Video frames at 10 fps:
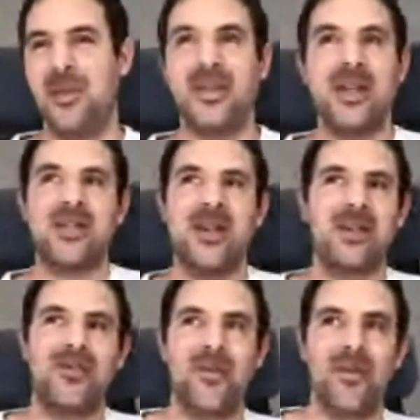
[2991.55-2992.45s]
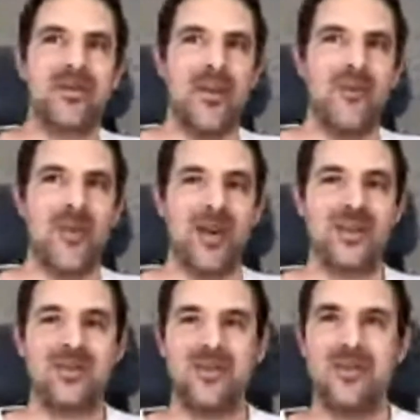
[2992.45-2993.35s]
But that's not the fault of
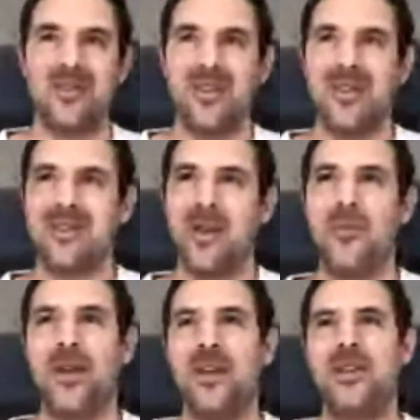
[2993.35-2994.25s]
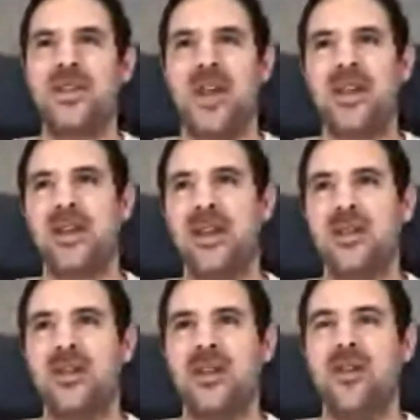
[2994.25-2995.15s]
Balancer. Somebody said
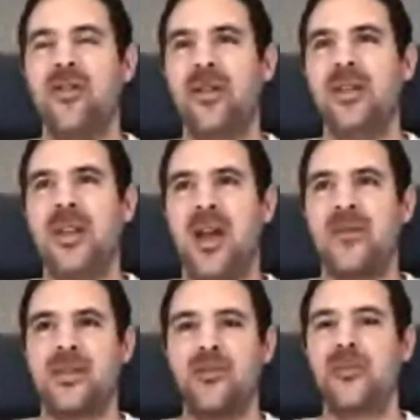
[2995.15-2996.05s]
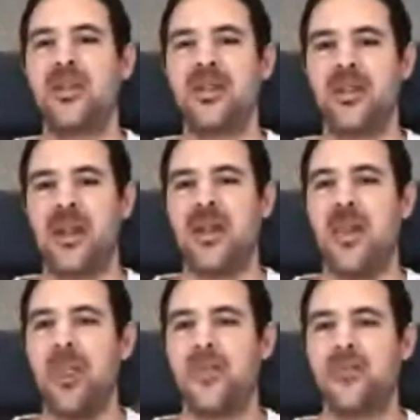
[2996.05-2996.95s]
that they already have submitted
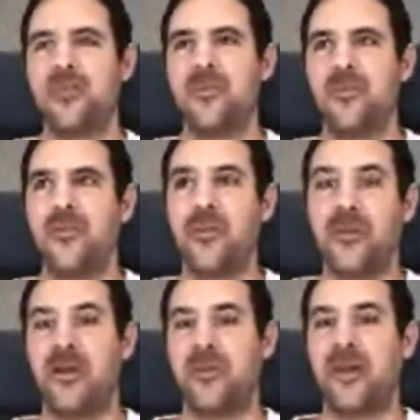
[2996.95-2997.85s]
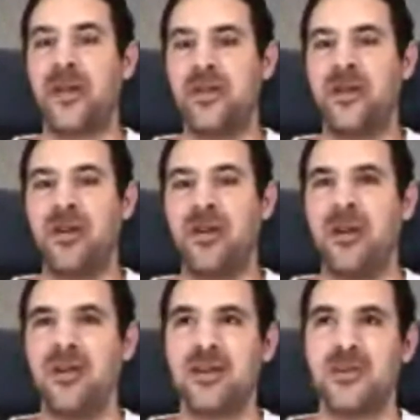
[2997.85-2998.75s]
a vulnerability
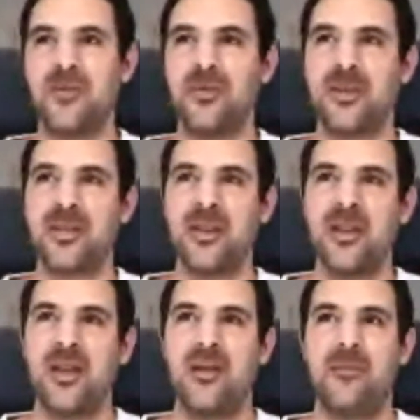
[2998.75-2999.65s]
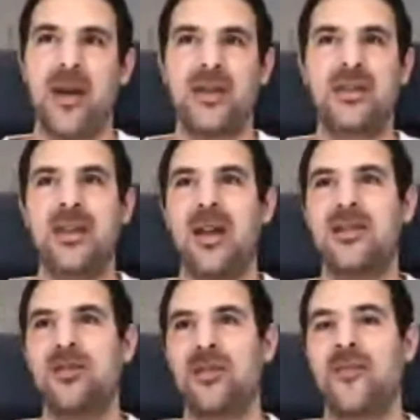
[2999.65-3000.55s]
on these pools, but
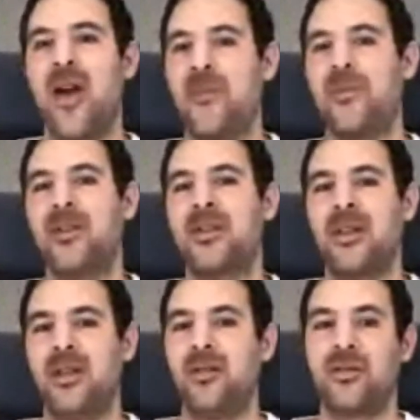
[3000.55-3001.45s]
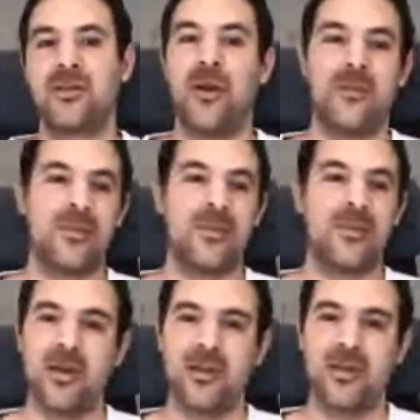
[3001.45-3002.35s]
that could have happened in Uniswap as
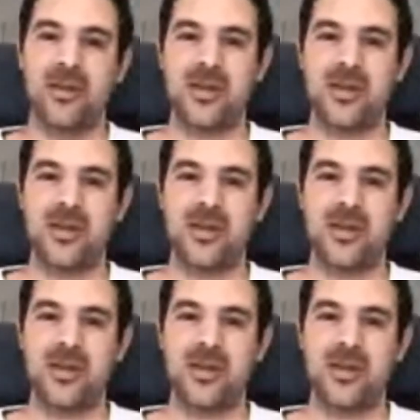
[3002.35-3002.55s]
well.